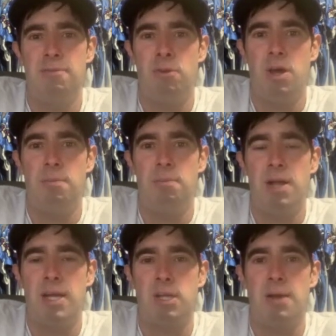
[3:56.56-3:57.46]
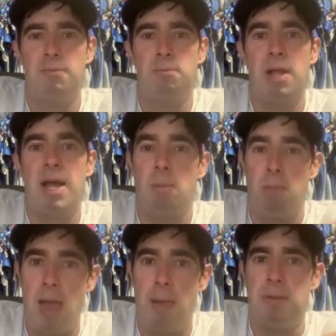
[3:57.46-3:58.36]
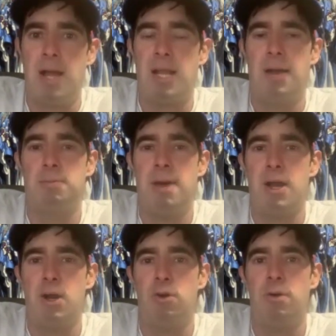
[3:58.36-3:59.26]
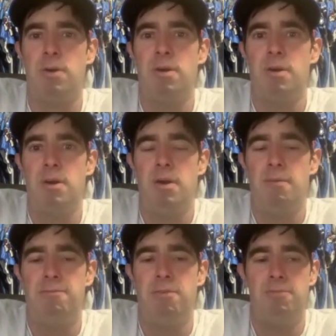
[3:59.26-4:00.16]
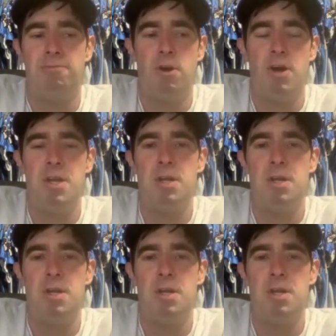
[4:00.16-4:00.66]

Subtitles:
for the Black Lives Matter fund